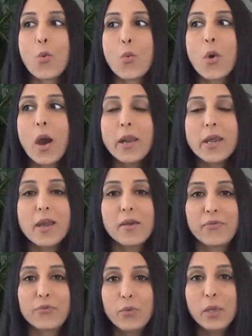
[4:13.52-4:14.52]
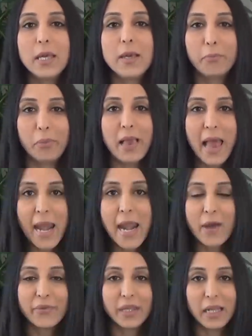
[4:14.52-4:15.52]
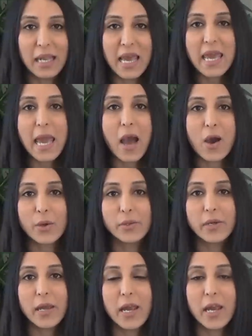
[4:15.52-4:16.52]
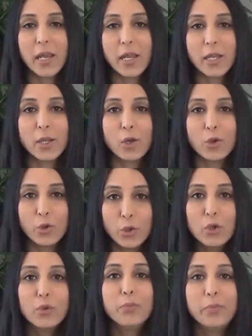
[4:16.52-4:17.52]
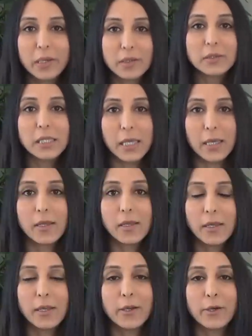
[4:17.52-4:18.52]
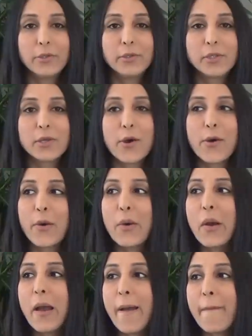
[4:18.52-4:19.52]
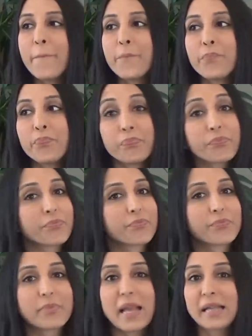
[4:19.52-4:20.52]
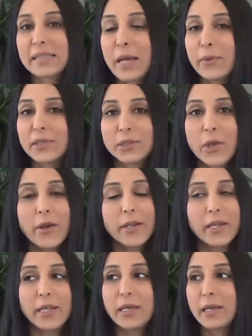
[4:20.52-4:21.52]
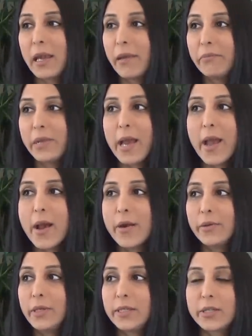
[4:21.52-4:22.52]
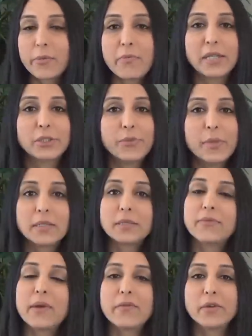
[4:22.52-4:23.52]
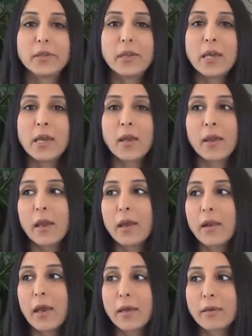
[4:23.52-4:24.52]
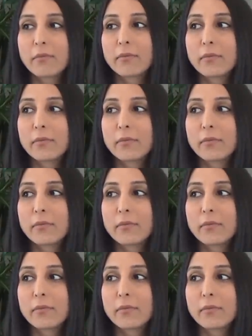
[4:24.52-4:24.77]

what if we plan out the layout and you build it, you know? So that's how it started. He came down, he took measurements of everything, and I,